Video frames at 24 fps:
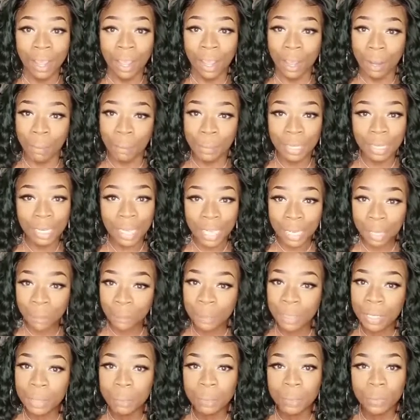Um, a lot of
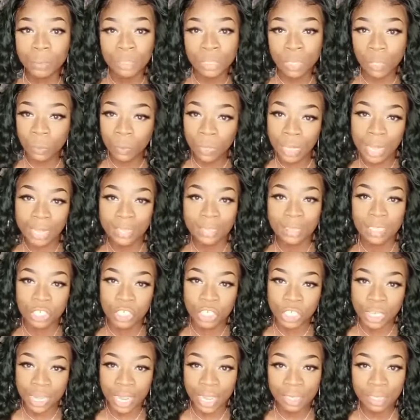people don't like the
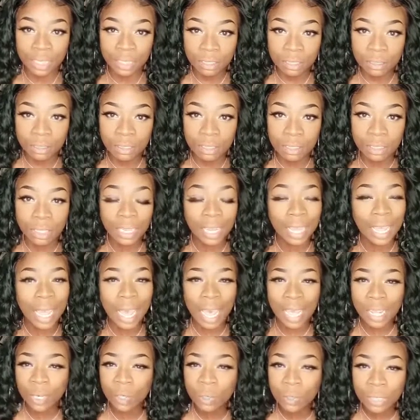shiny look.
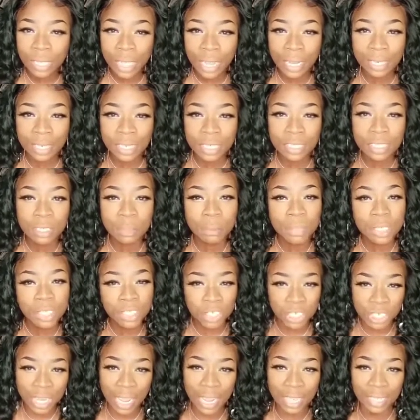I don't like it to be
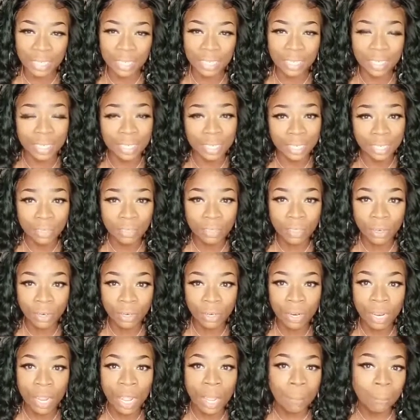shiny
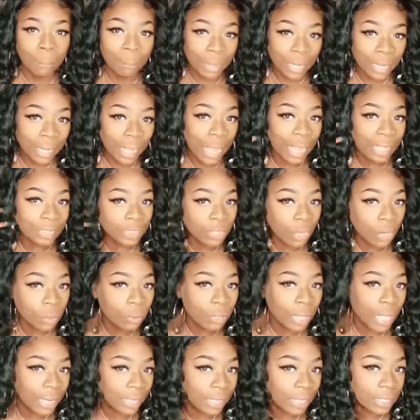either, but I don't
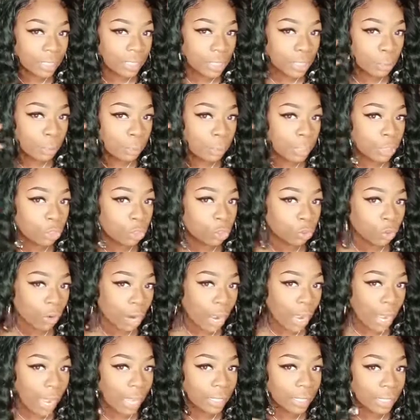like it to be
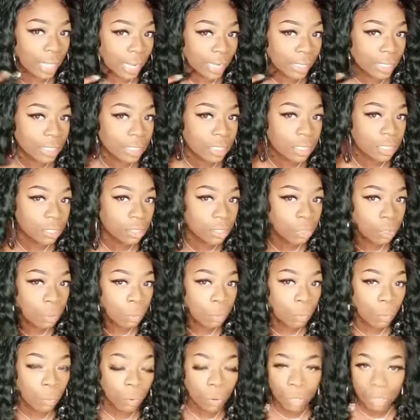dry. I like it to look
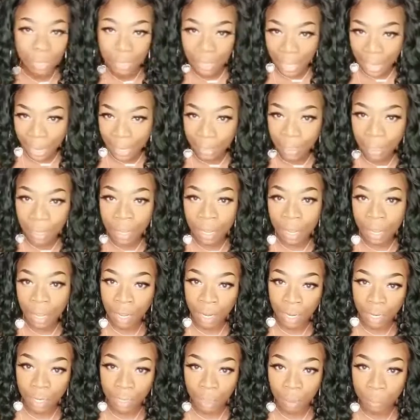more like
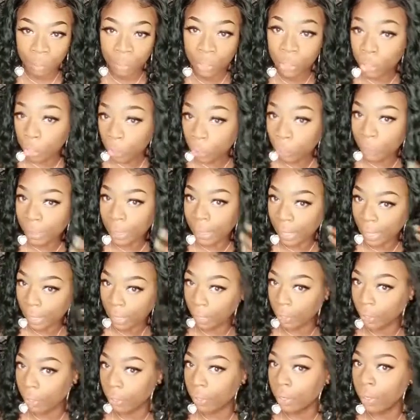um, human
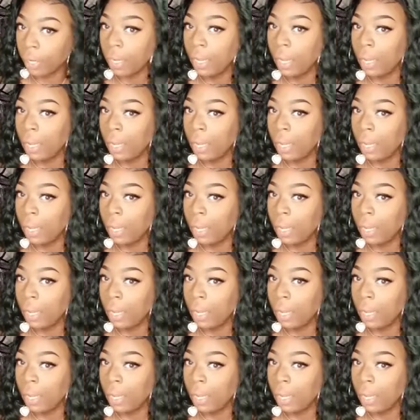hair.